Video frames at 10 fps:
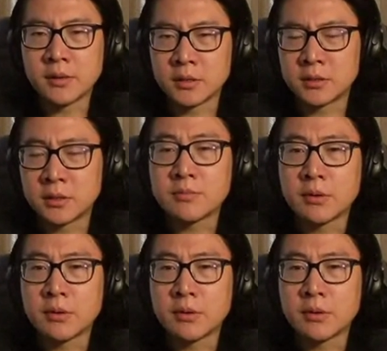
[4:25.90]

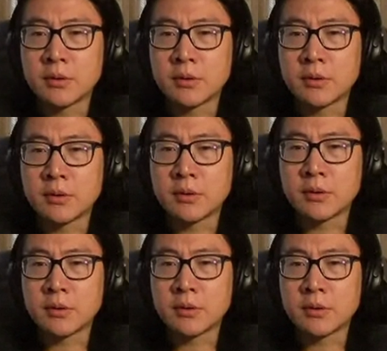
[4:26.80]
simple inference.
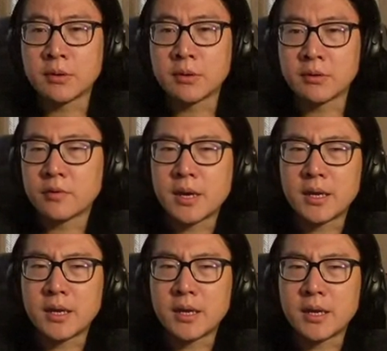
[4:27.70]
And then the
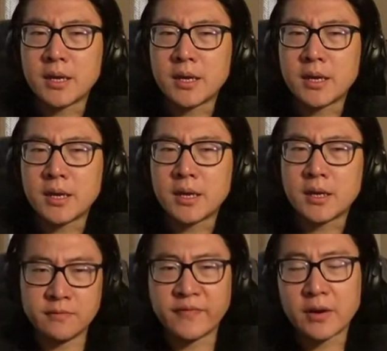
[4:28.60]
remaining
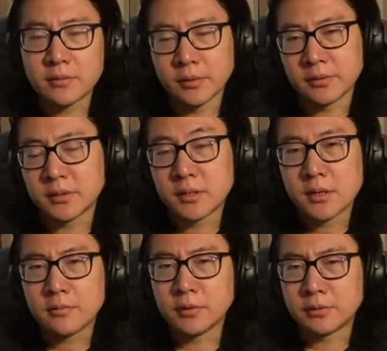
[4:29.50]
variables,
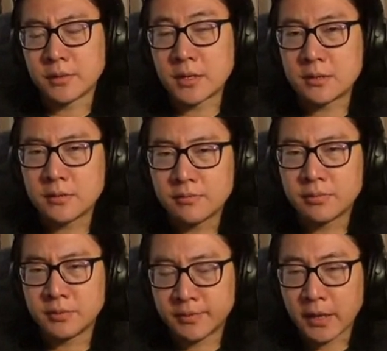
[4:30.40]
which we
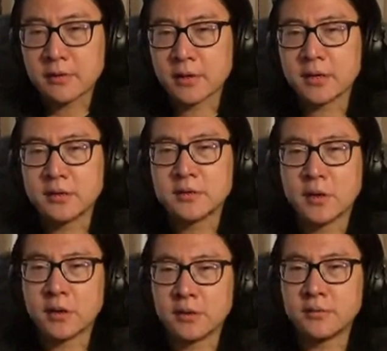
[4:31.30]
speculate
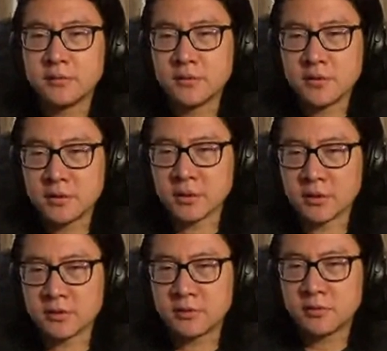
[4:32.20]
are
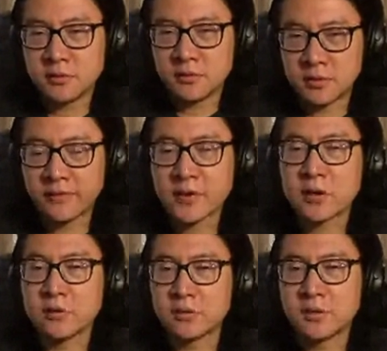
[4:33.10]
the
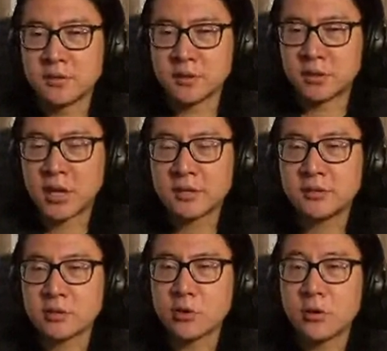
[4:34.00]

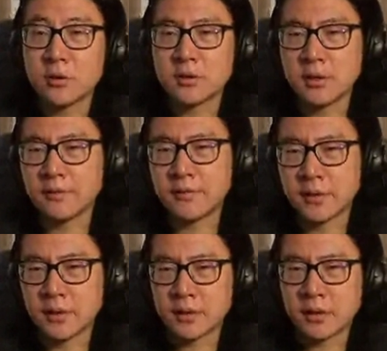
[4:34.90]
challenging core of
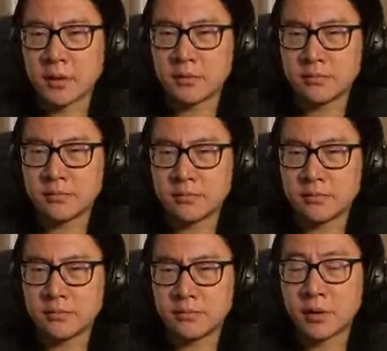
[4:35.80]
the
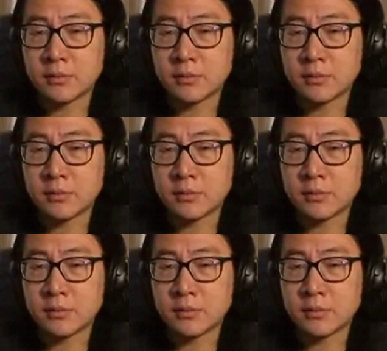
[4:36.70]
problem